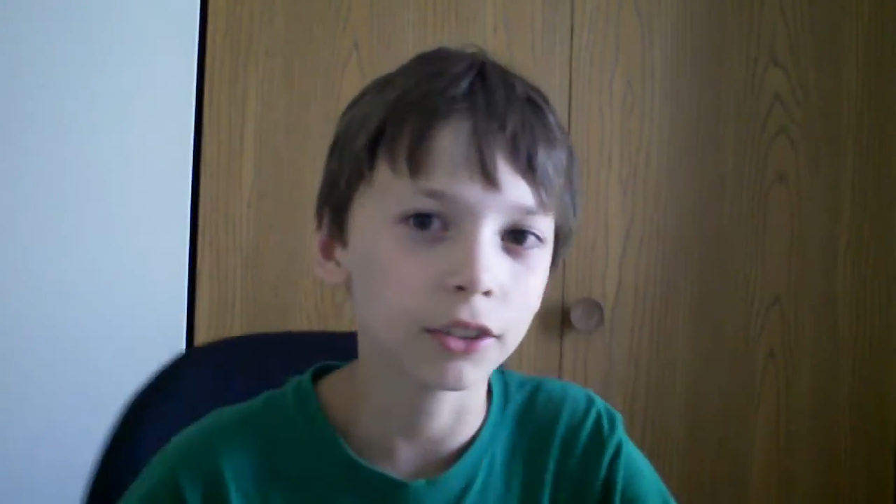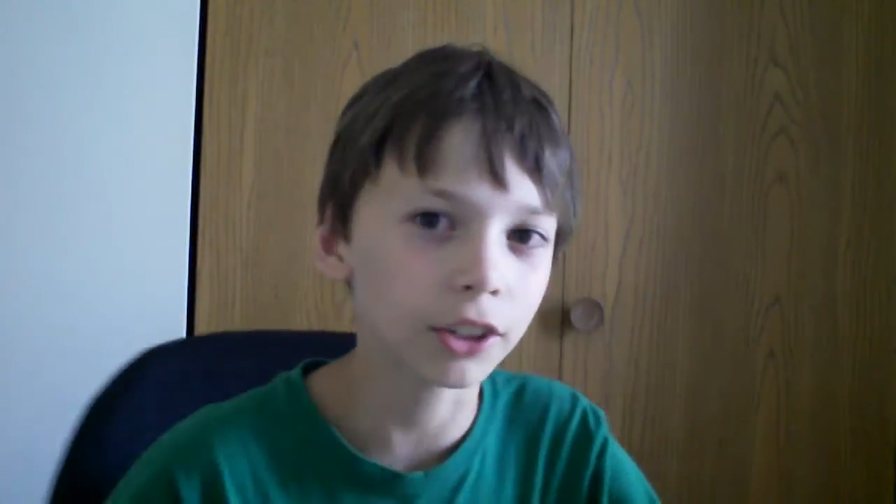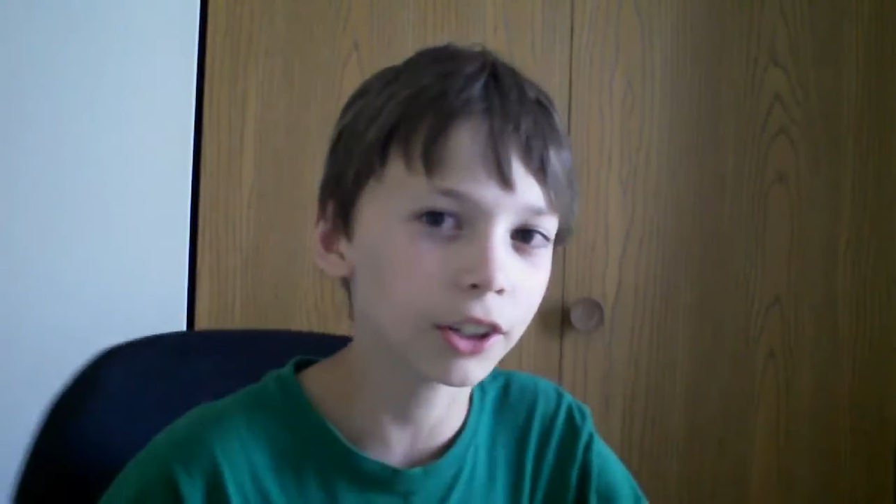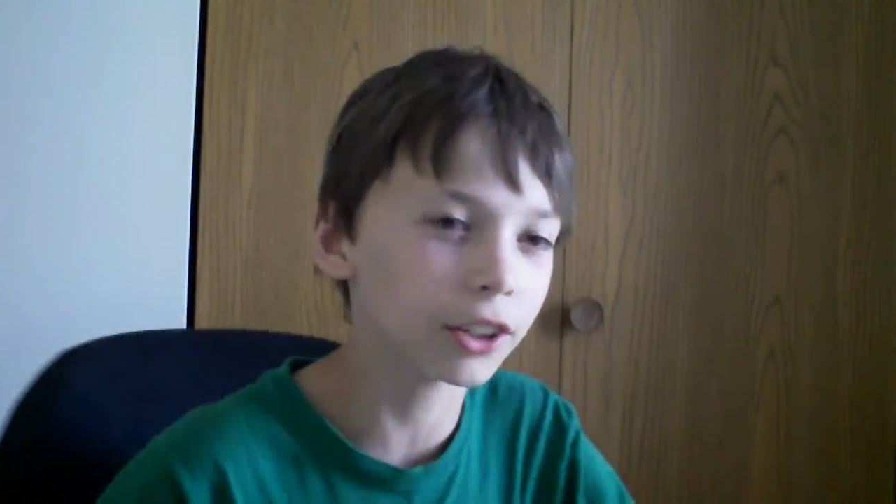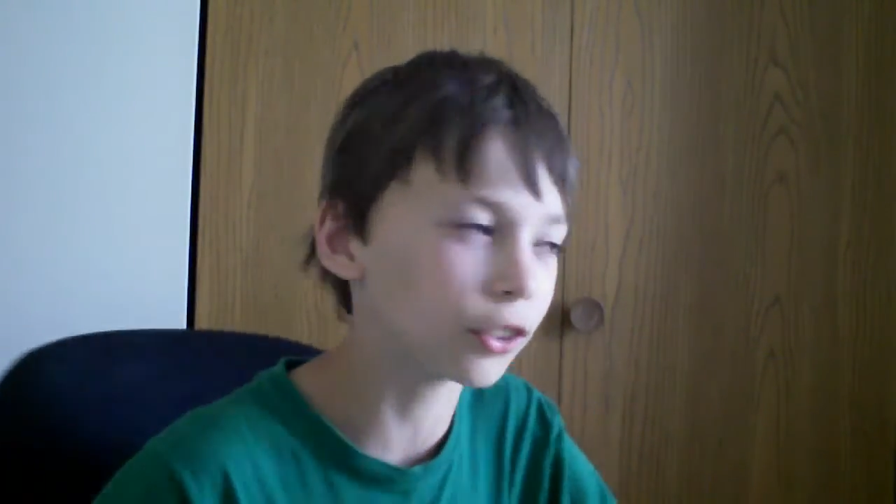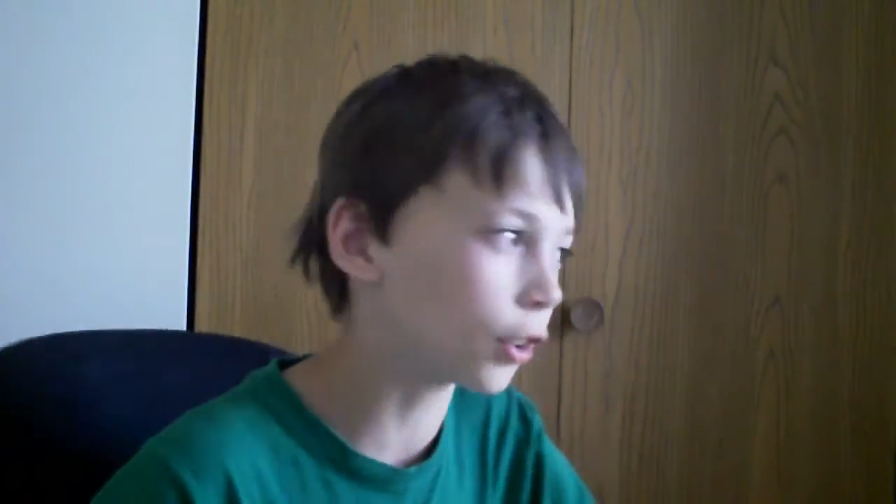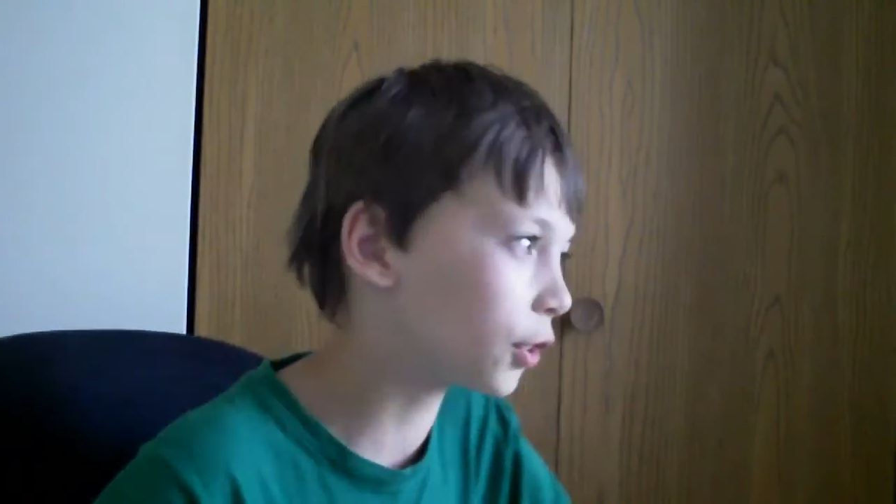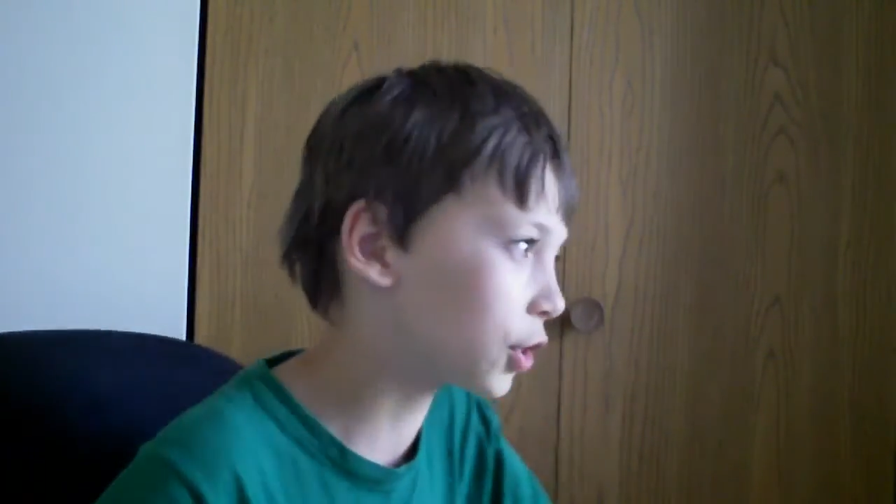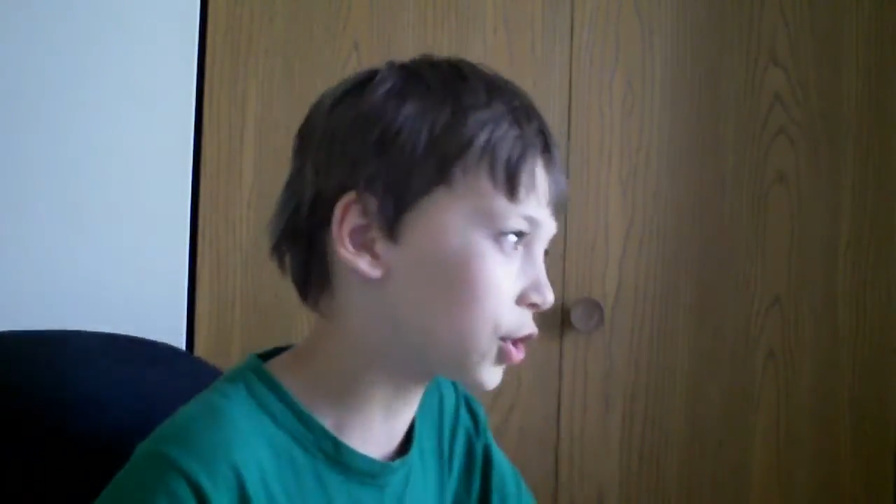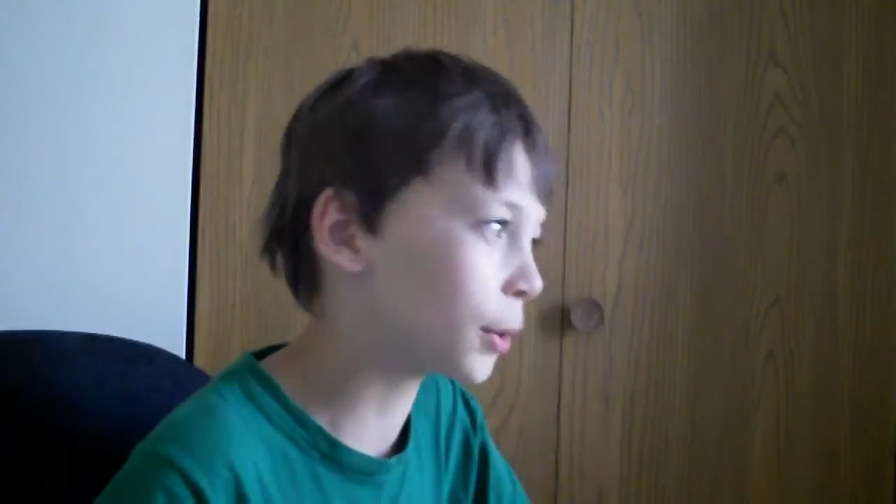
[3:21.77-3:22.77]
their ears are
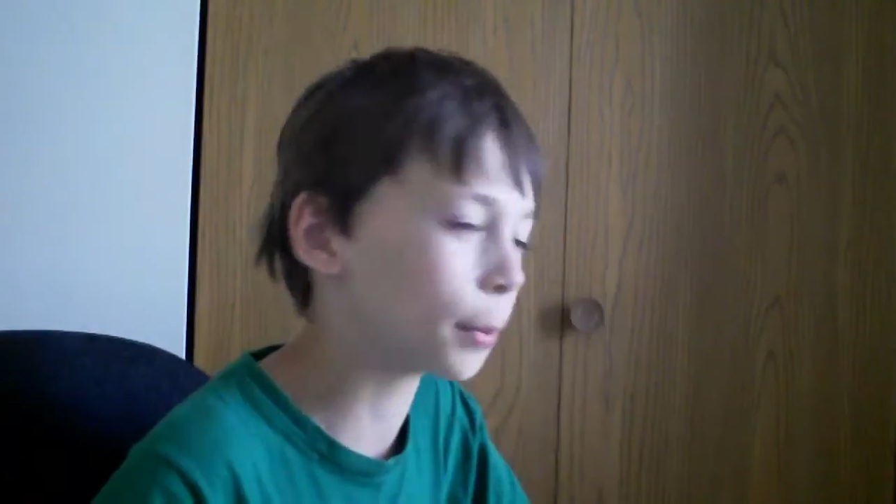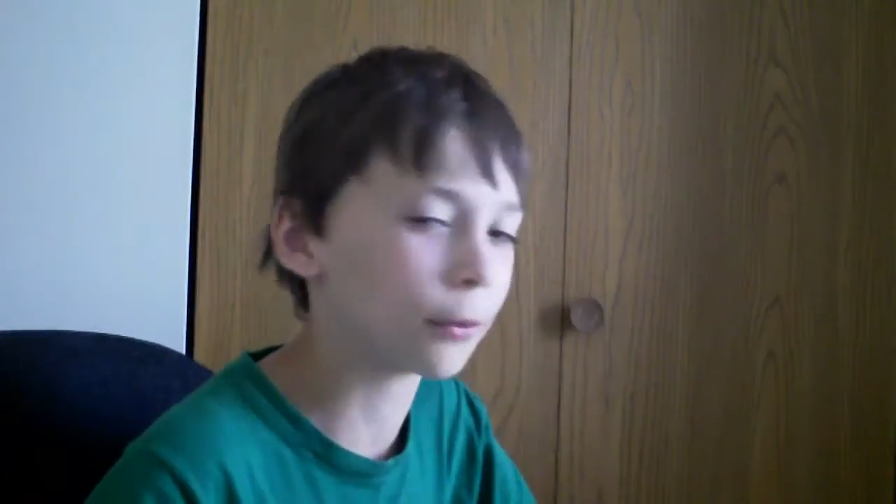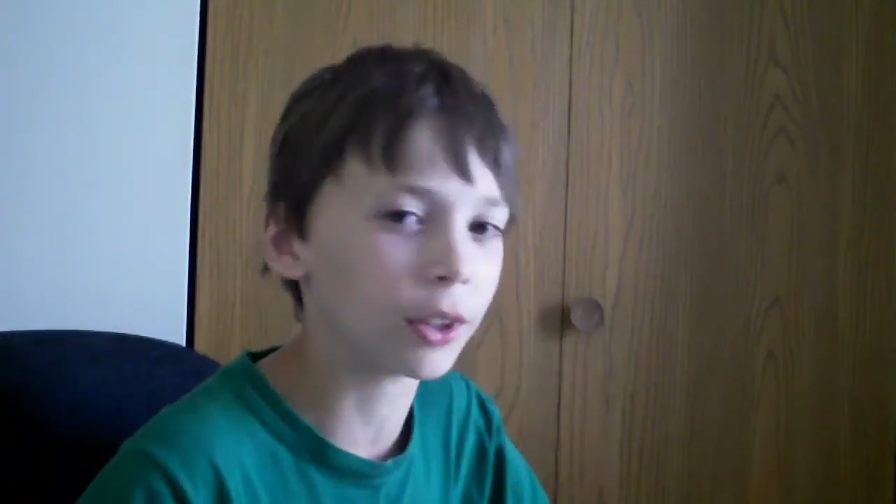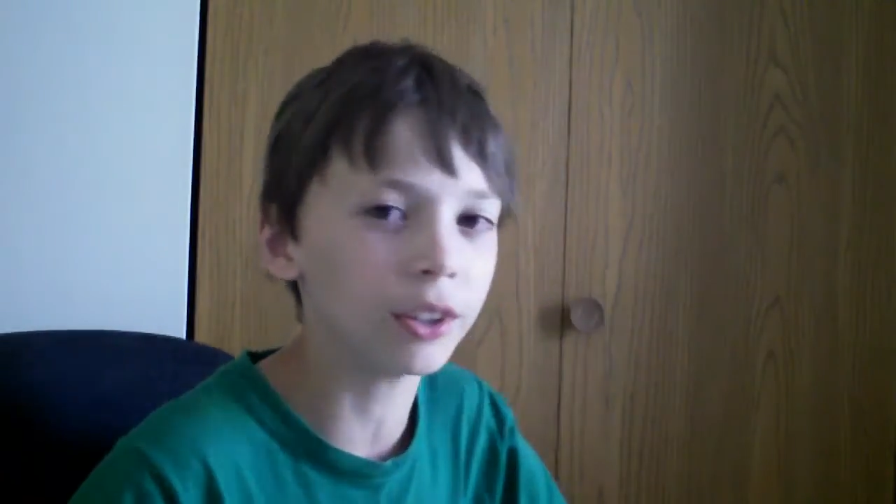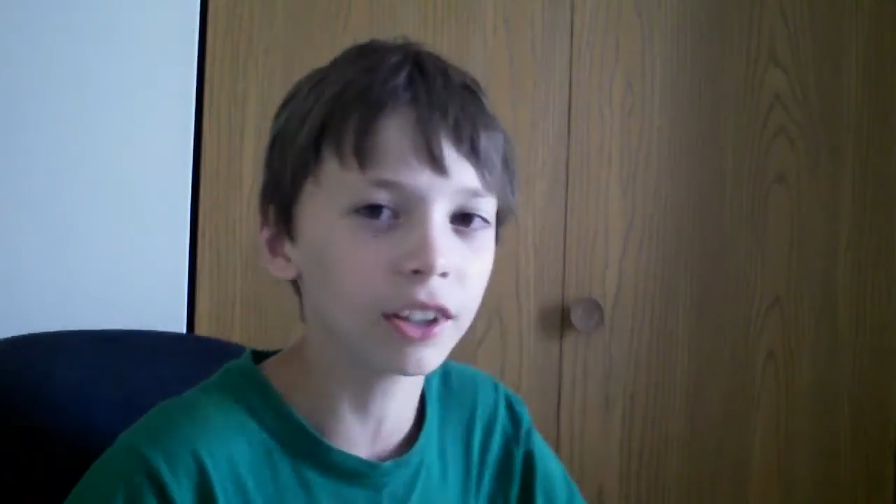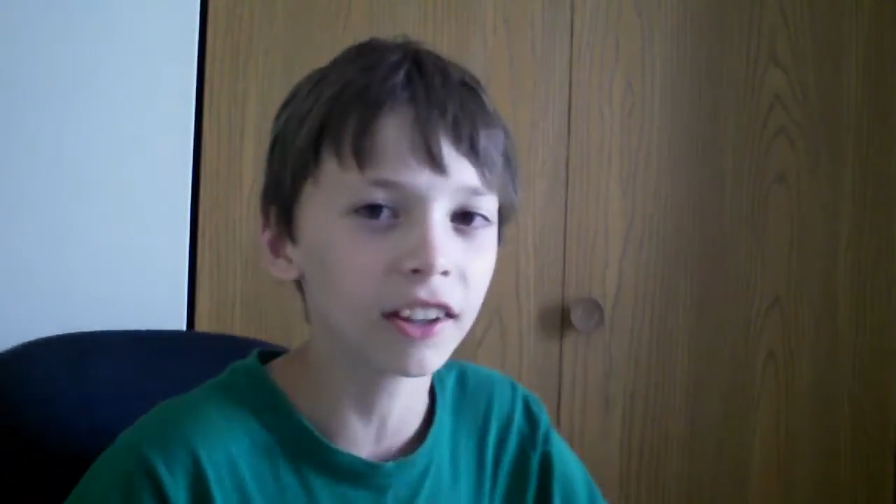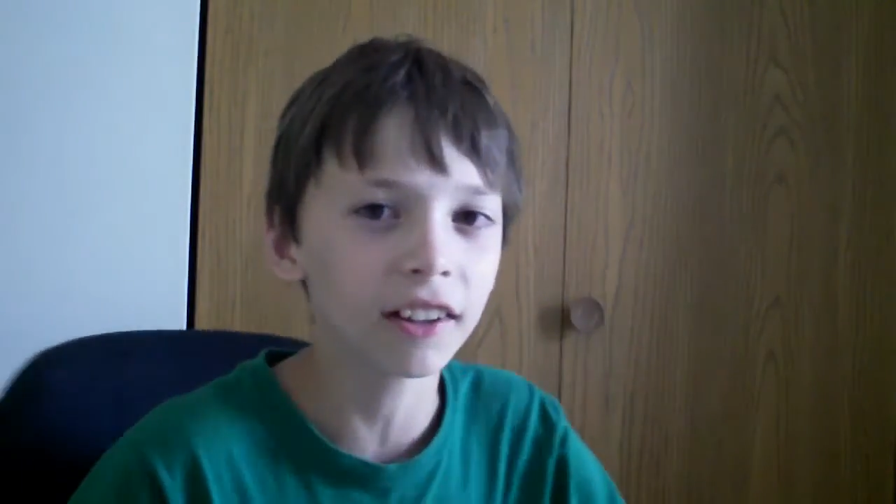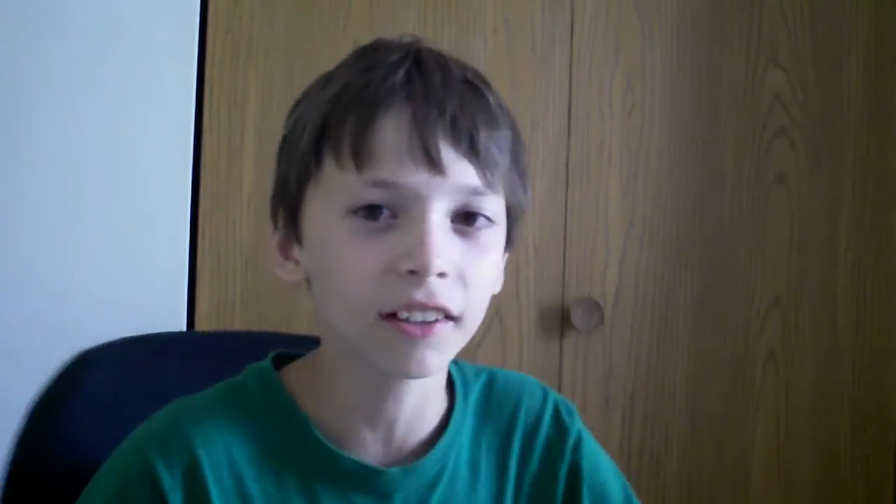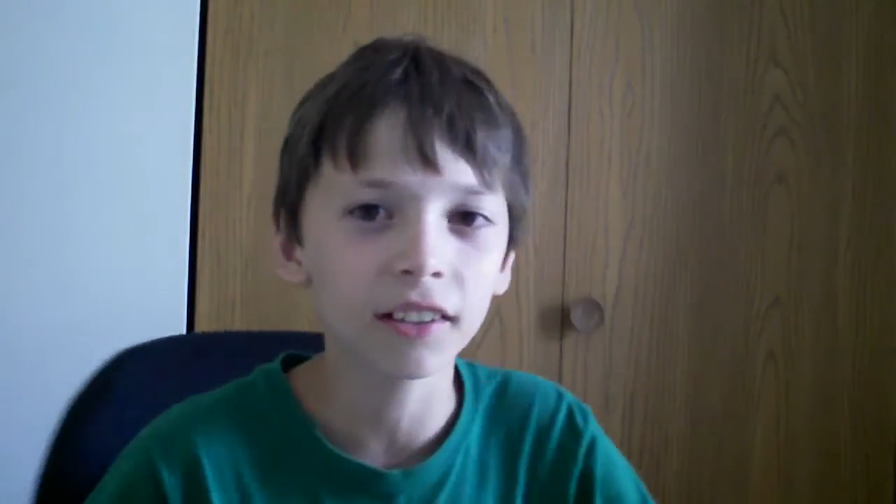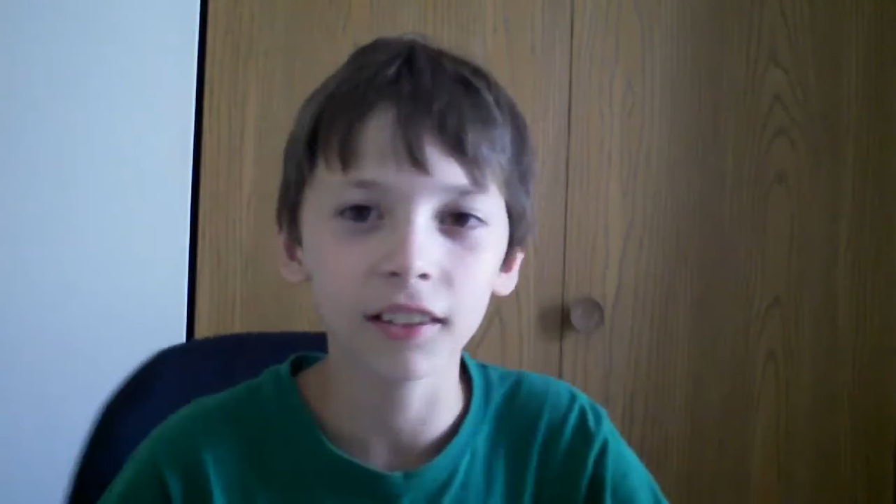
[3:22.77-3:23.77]
in the shape of India,